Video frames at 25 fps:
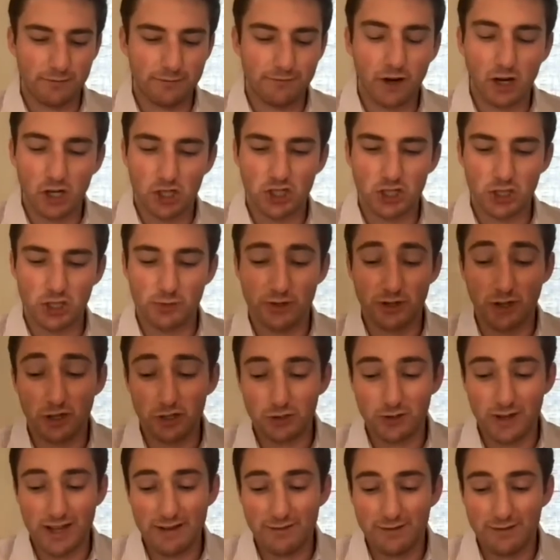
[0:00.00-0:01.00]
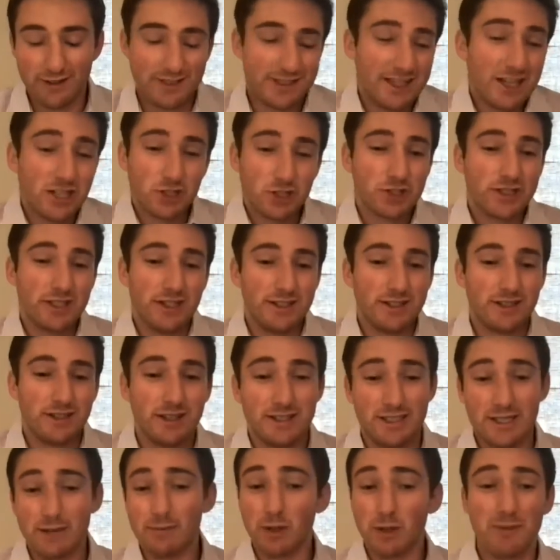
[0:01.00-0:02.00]
functions but you also have essentially a, a,
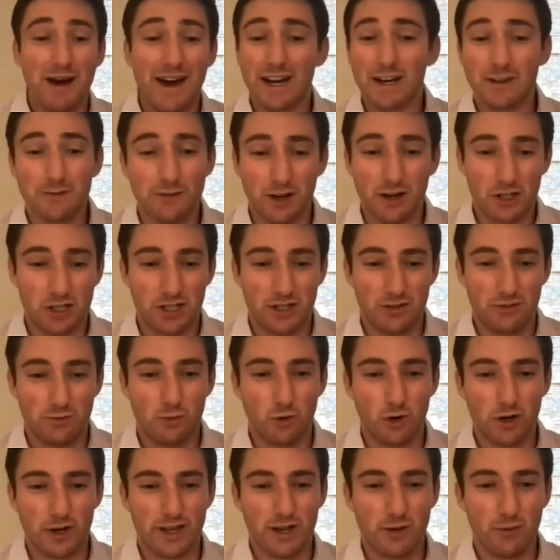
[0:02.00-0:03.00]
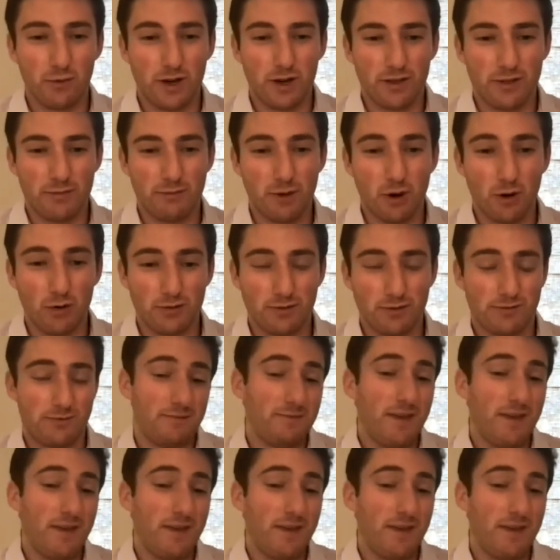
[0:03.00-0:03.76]
diplomatic function working with both